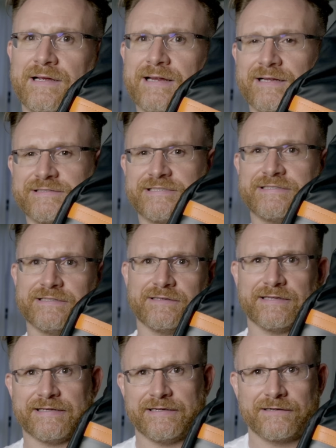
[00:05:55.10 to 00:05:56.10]
I got
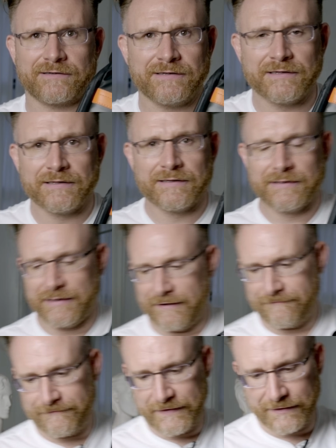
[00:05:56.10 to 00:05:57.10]
Sheila here. I
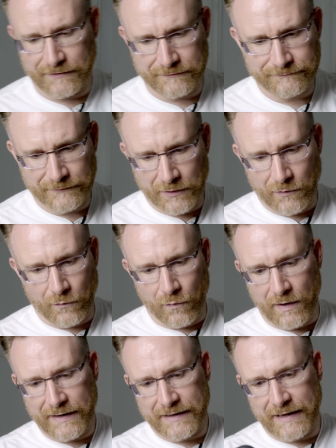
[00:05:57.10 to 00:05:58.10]
figured,
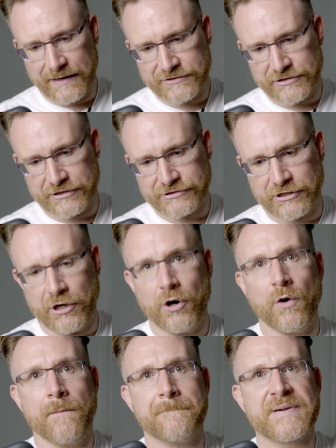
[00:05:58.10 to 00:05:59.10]
why not just
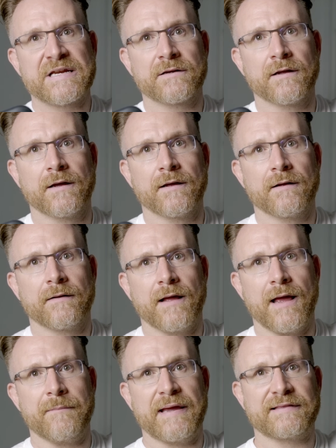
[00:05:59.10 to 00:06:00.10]
go
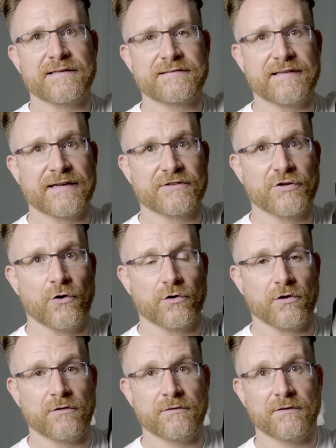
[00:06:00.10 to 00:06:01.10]
and make this thing a
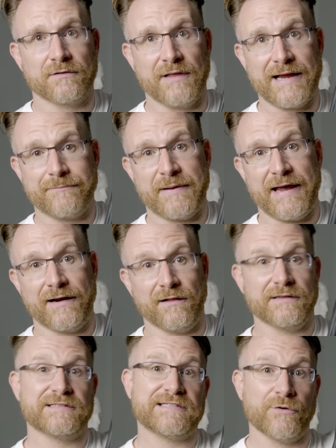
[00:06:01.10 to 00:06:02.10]
total light panel
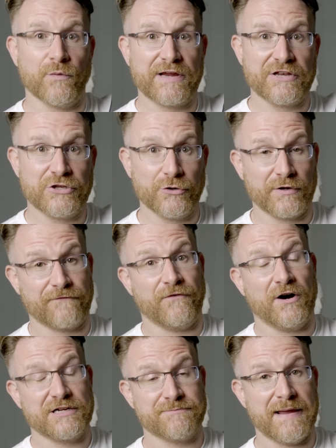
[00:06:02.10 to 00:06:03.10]
and see what we can do as
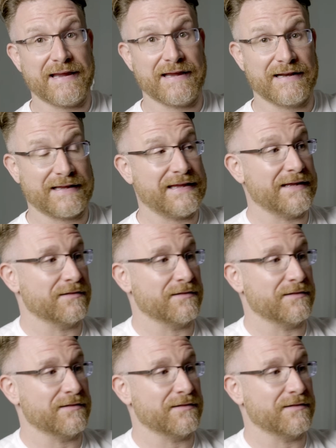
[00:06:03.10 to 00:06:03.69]
far as making it a key